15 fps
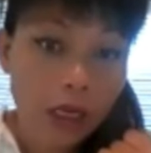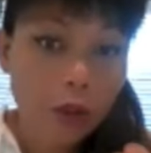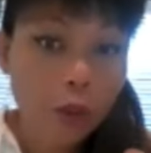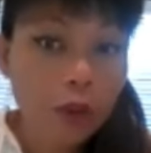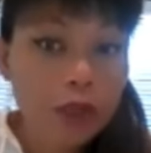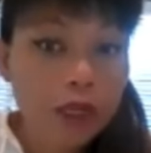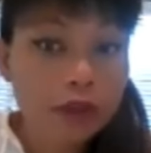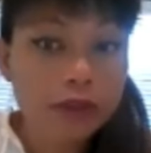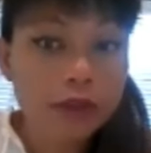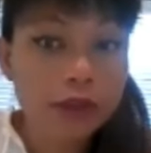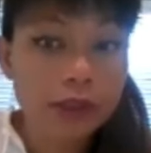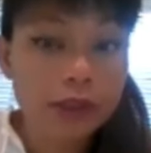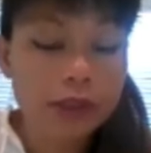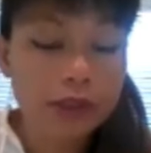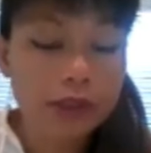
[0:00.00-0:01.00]

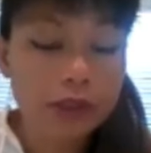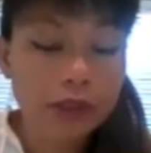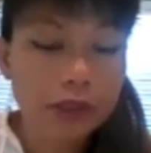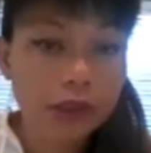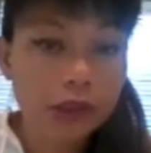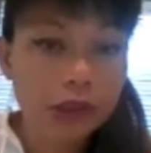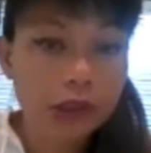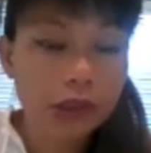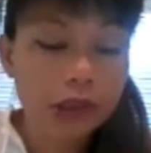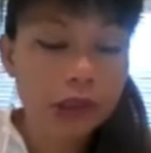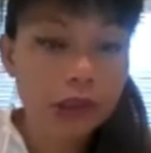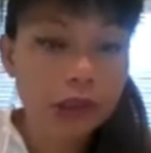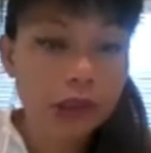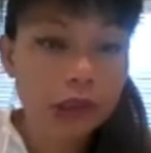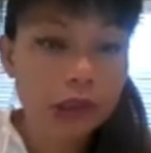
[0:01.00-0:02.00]
Aquarius
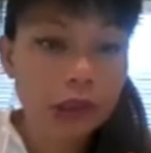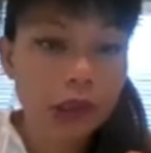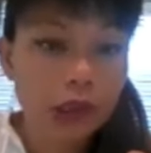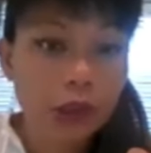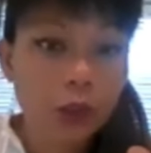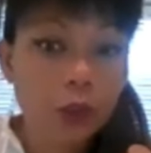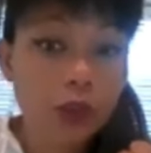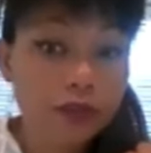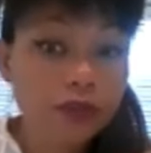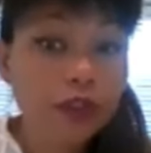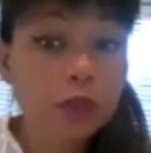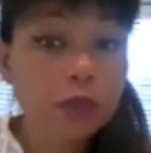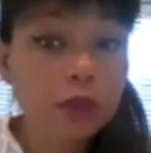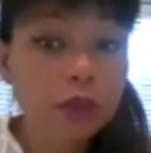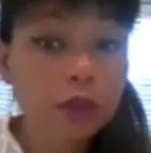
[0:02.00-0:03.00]

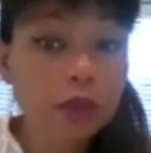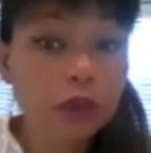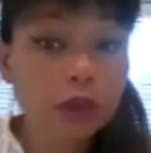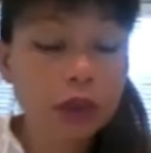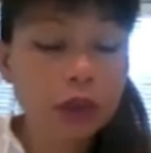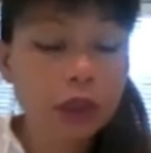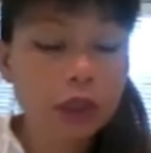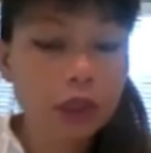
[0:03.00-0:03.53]
with your moon.